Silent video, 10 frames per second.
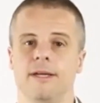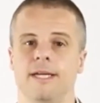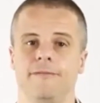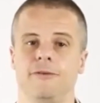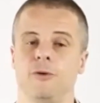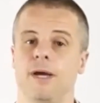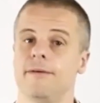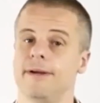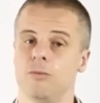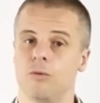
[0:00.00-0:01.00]
If you
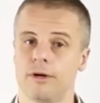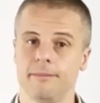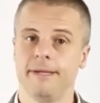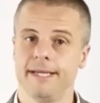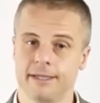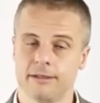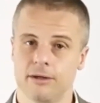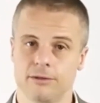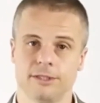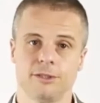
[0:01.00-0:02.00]
have a 1-meeting
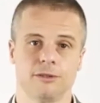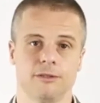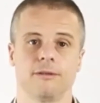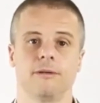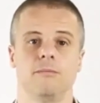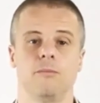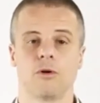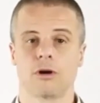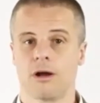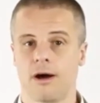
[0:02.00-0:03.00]
close as your
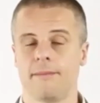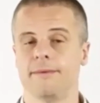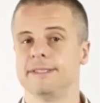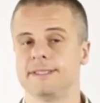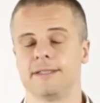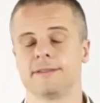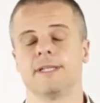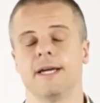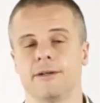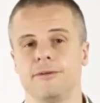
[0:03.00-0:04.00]
more common sales
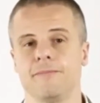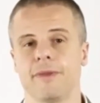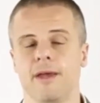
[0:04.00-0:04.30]
cycle,